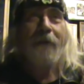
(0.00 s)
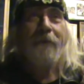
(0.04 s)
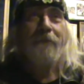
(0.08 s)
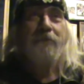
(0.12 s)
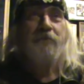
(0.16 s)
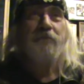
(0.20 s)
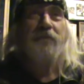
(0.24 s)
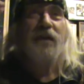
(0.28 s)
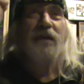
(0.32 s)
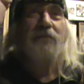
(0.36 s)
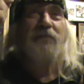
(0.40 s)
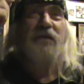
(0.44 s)

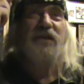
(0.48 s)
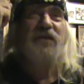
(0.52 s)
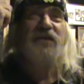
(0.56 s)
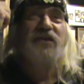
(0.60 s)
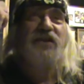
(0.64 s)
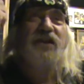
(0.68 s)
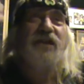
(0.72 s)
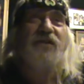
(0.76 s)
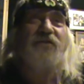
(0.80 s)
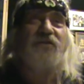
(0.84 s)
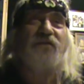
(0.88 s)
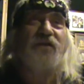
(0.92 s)
may be
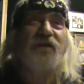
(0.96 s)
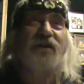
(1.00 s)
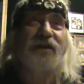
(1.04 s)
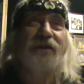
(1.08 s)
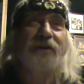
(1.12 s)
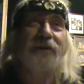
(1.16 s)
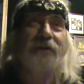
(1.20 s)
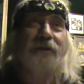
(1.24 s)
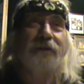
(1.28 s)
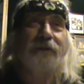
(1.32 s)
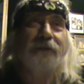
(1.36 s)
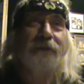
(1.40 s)

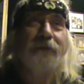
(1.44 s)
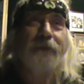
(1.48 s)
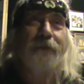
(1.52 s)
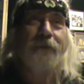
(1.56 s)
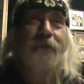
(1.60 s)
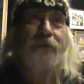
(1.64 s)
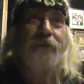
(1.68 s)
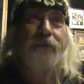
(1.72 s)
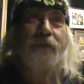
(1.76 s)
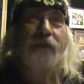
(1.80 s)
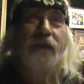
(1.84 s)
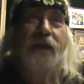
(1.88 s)
different,
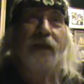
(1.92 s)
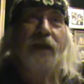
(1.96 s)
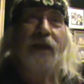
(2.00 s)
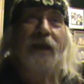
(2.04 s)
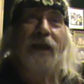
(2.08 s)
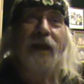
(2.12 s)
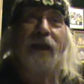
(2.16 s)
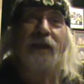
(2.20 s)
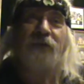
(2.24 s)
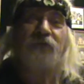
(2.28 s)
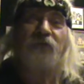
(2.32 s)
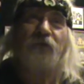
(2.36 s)

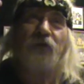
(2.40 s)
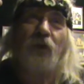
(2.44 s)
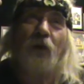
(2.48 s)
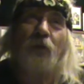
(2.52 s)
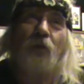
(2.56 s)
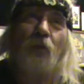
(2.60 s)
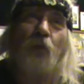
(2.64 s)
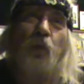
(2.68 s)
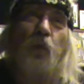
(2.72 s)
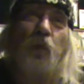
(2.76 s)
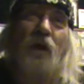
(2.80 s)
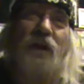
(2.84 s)
and
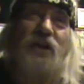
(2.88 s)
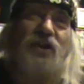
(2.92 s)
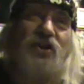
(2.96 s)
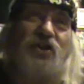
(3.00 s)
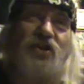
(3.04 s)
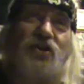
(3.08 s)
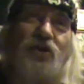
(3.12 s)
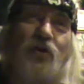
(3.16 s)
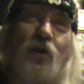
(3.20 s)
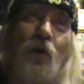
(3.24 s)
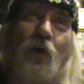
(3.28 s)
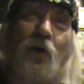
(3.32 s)
from
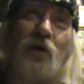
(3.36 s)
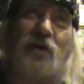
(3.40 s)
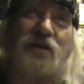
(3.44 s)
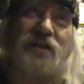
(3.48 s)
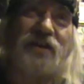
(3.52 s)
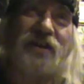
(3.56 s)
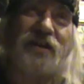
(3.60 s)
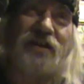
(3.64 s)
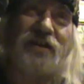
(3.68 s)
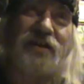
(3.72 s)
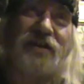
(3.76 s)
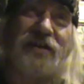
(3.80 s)
which
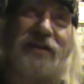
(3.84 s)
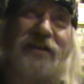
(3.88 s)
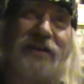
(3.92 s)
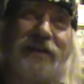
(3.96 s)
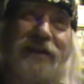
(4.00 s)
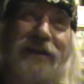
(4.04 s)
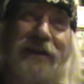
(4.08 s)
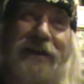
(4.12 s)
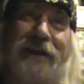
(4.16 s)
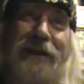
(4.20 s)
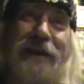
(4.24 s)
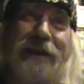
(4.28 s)
causes
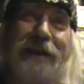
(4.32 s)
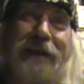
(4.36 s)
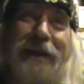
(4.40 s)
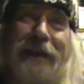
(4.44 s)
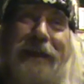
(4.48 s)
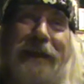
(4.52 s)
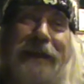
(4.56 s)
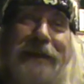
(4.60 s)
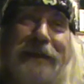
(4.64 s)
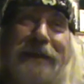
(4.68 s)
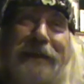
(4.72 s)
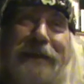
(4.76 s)

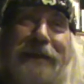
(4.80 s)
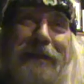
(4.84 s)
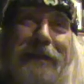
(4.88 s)
it